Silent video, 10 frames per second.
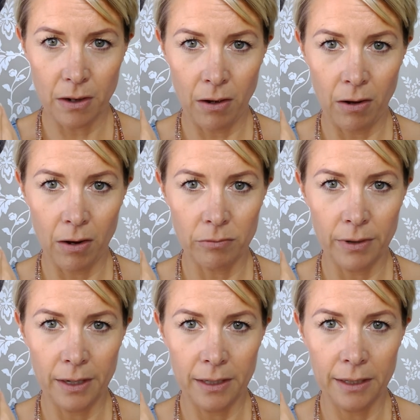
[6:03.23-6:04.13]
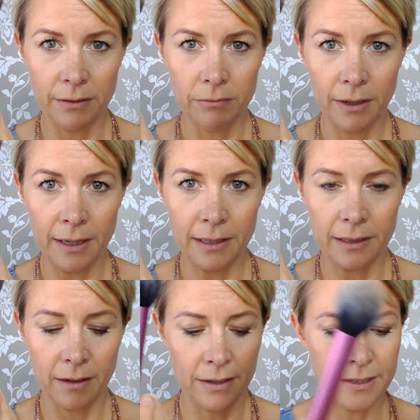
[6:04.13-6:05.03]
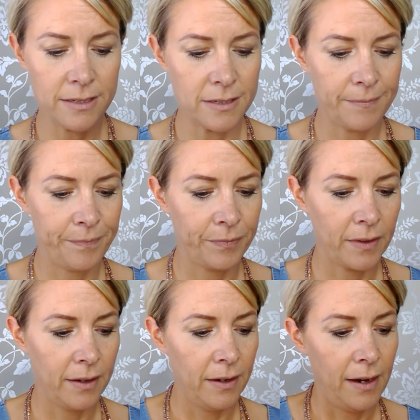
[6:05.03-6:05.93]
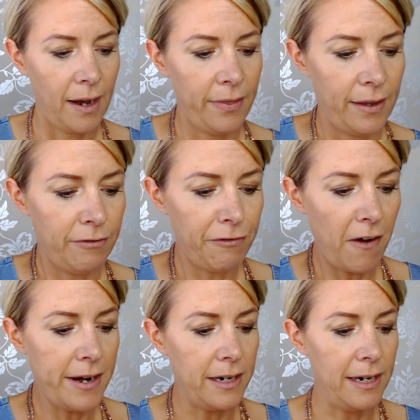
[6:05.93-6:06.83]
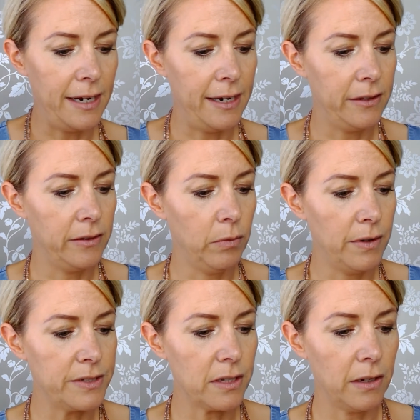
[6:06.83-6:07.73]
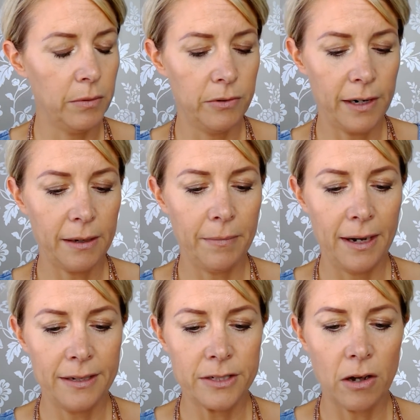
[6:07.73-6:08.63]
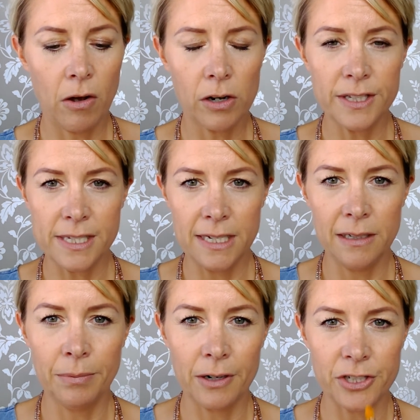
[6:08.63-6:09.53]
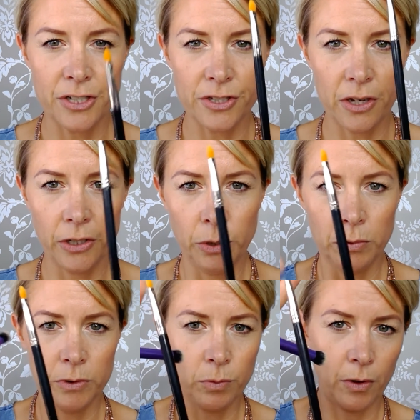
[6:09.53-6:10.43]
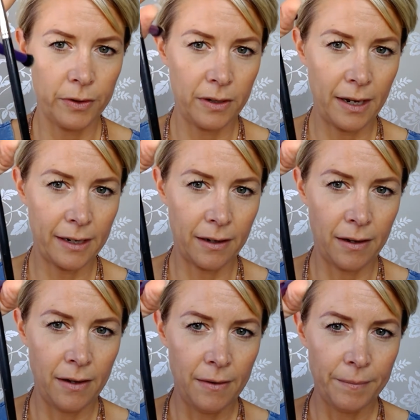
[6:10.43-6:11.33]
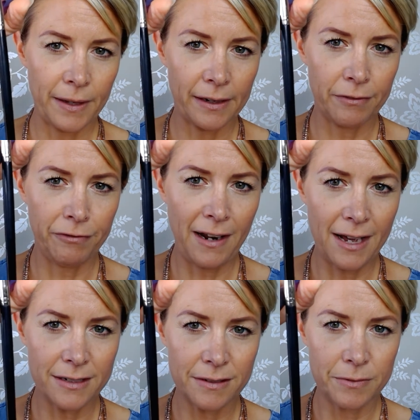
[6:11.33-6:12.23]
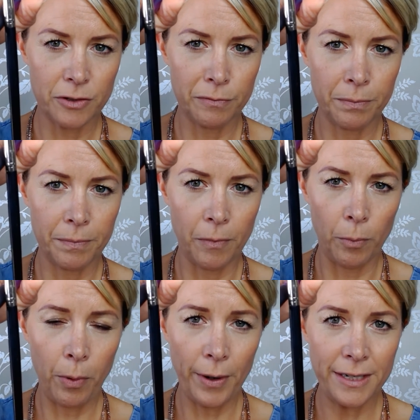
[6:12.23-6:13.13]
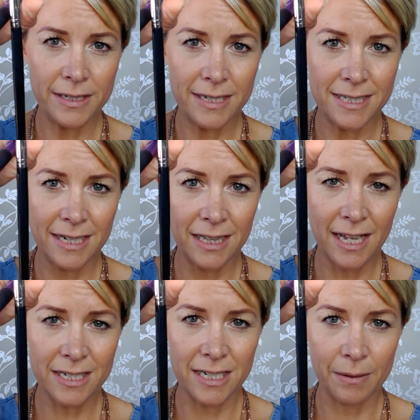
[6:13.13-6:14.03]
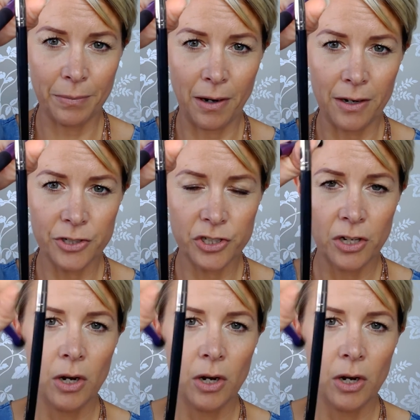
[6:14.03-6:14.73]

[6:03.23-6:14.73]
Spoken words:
are really, really nice. And then finally, the ones that I would recommend are concealer brushes. So you would want like a flat, sort of more pointed synthetic brush